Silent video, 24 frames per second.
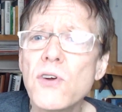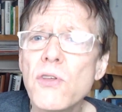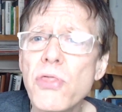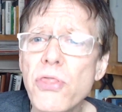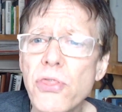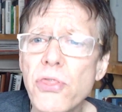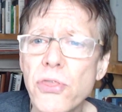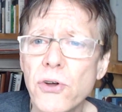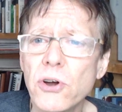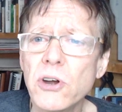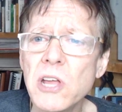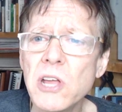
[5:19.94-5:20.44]

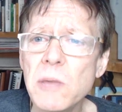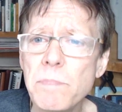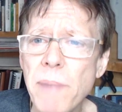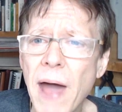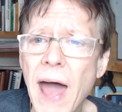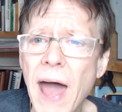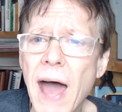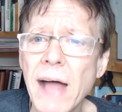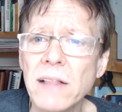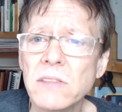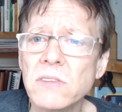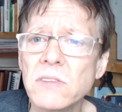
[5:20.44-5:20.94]
30
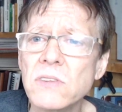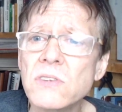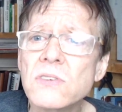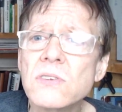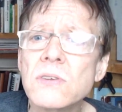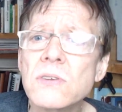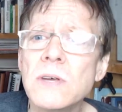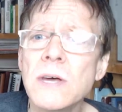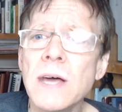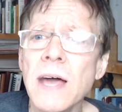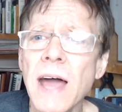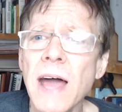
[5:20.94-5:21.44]

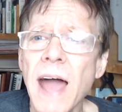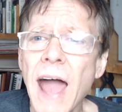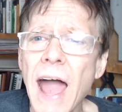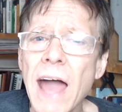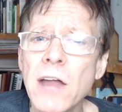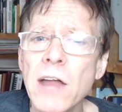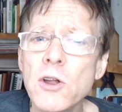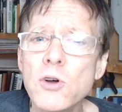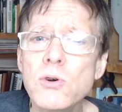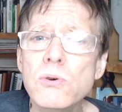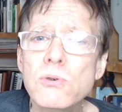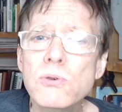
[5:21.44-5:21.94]
patents,
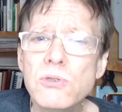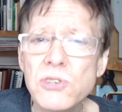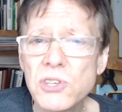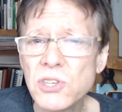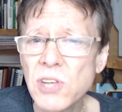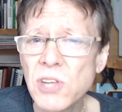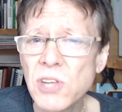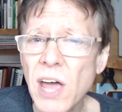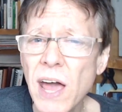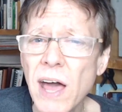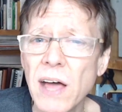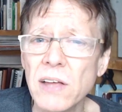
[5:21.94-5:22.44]
and who
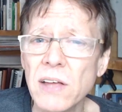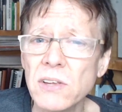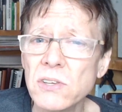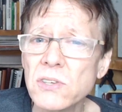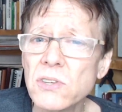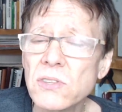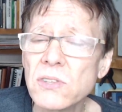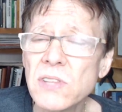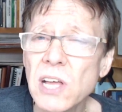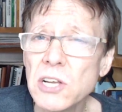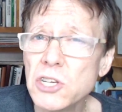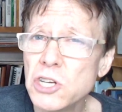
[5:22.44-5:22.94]

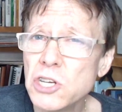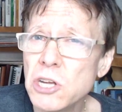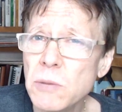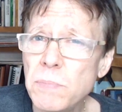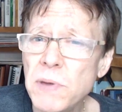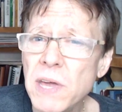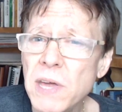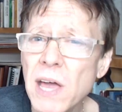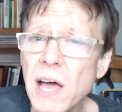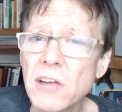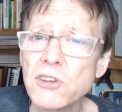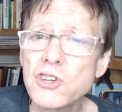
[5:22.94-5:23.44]
says that
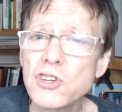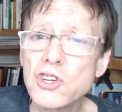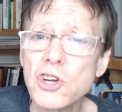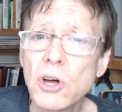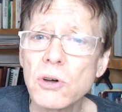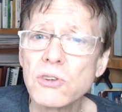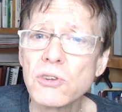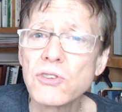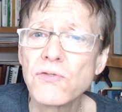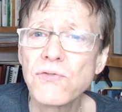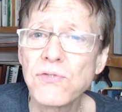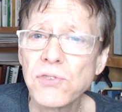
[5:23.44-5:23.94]
GPS
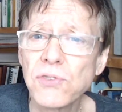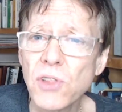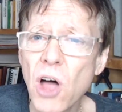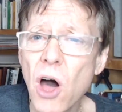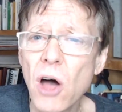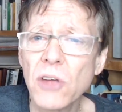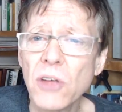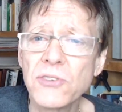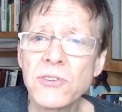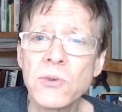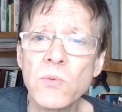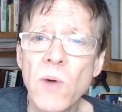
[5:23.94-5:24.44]
shows
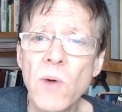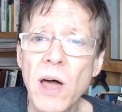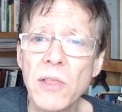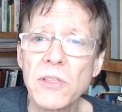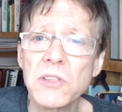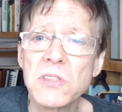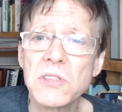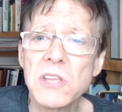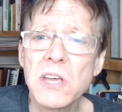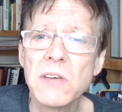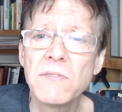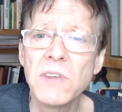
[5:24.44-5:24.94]
flaws in
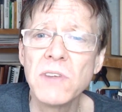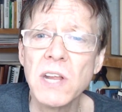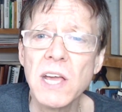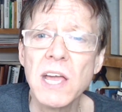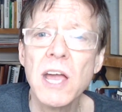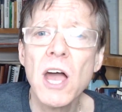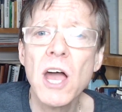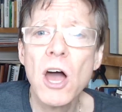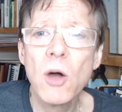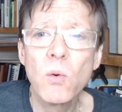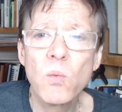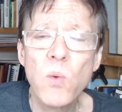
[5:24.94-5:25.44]
relativity
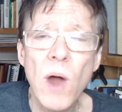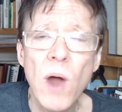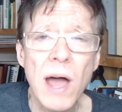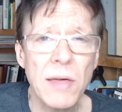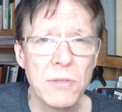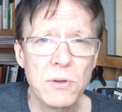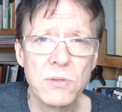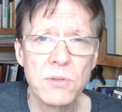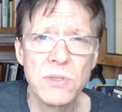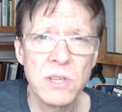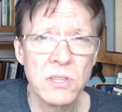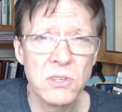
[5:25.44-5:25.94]

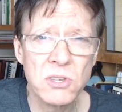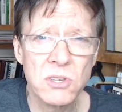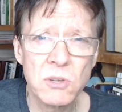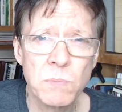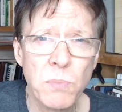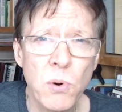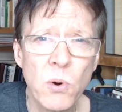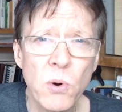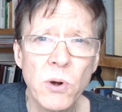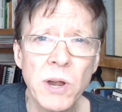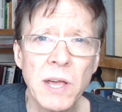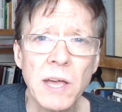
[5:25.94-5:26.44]
rather than
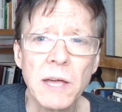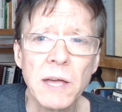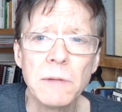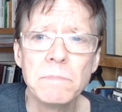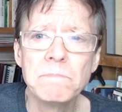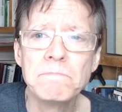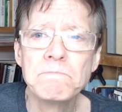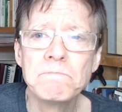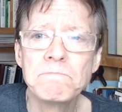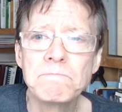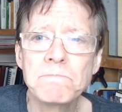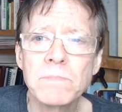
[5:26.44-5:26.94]
supporting it.
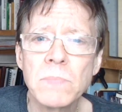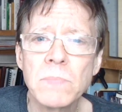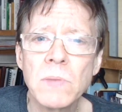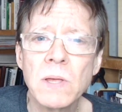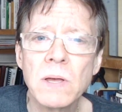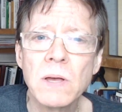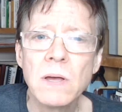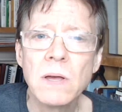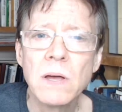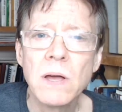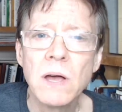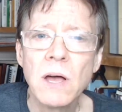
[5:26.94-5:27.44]

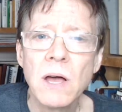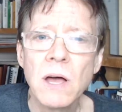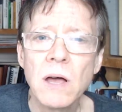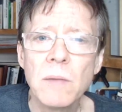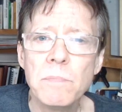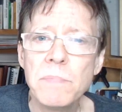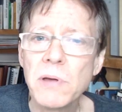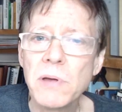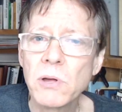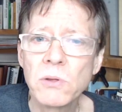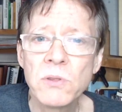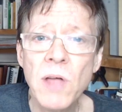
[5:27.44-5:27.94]

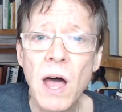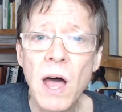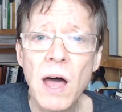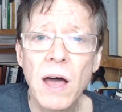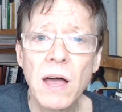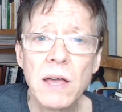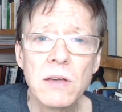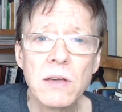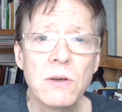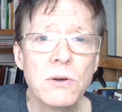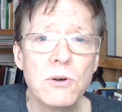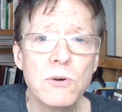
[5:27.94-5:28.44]
Bill
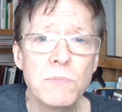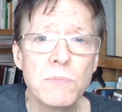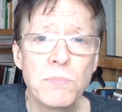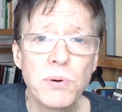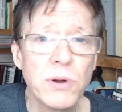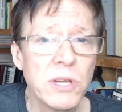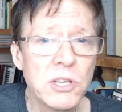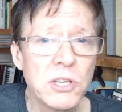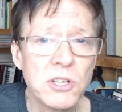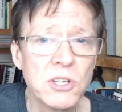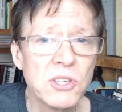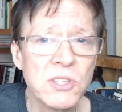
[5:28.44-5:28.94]
Nye, who
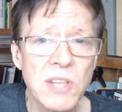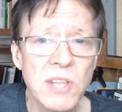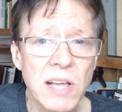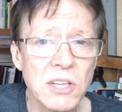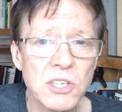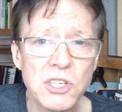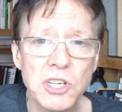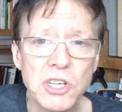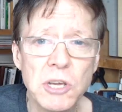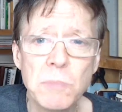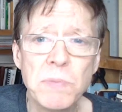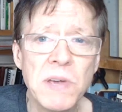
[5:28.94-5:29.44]
preaches that
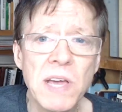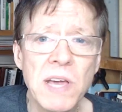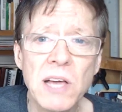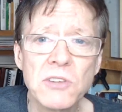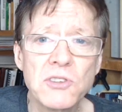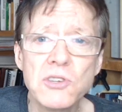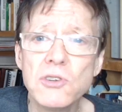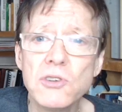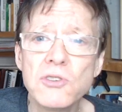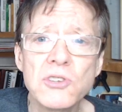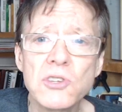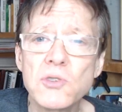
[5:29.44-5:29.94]

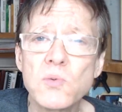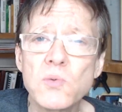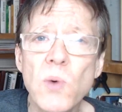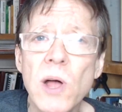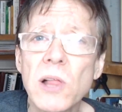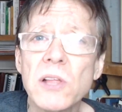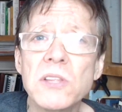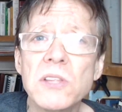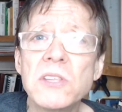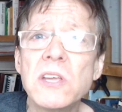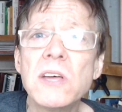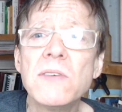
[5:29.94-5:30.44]
GPS uses
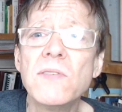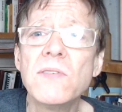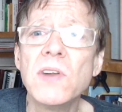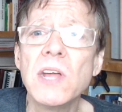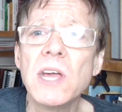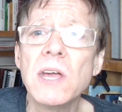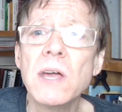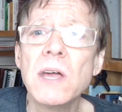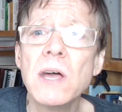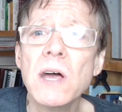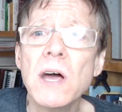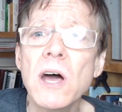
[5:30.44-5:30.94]

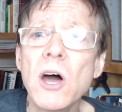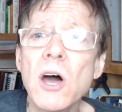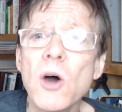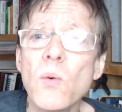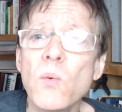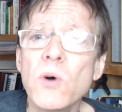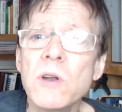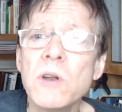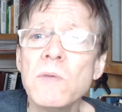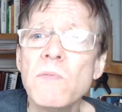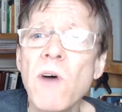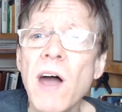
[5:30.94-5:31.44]
relativity,
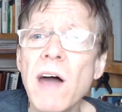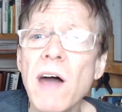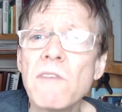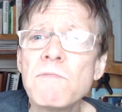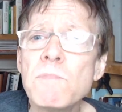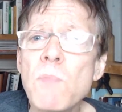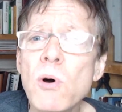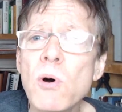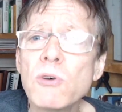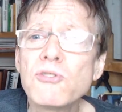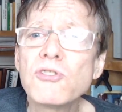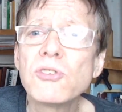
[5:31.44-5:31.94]
would have
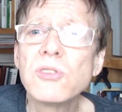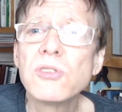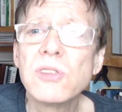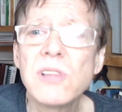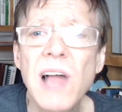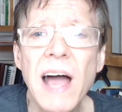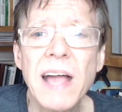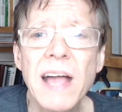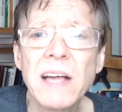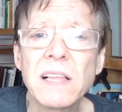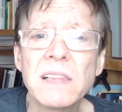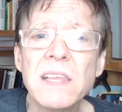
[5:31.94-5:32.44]
most
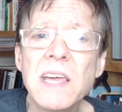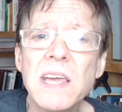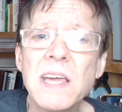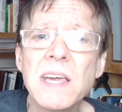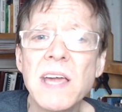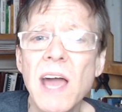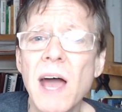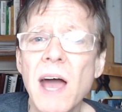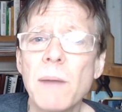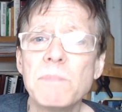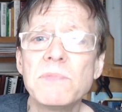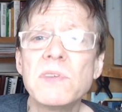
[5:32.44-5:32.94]
likely
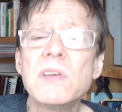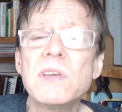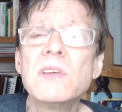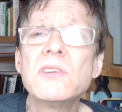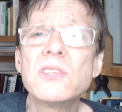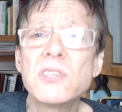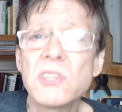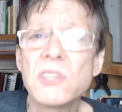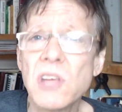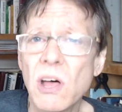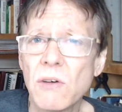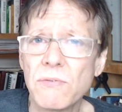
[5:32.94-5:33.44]
kept his
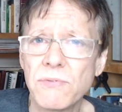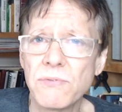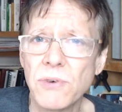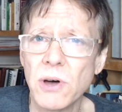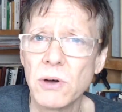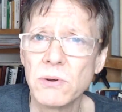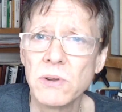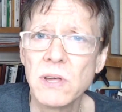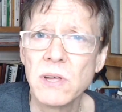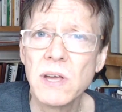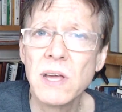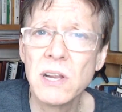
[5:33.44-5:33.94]
cell
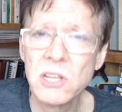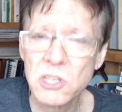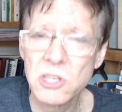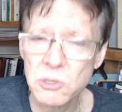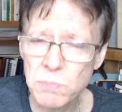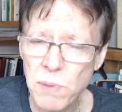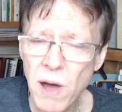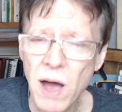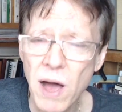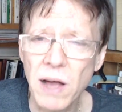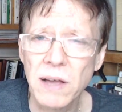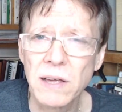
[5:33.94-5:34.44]
phone in his
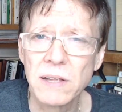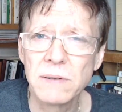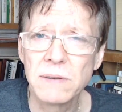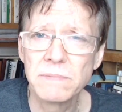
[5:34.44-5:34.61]
pocket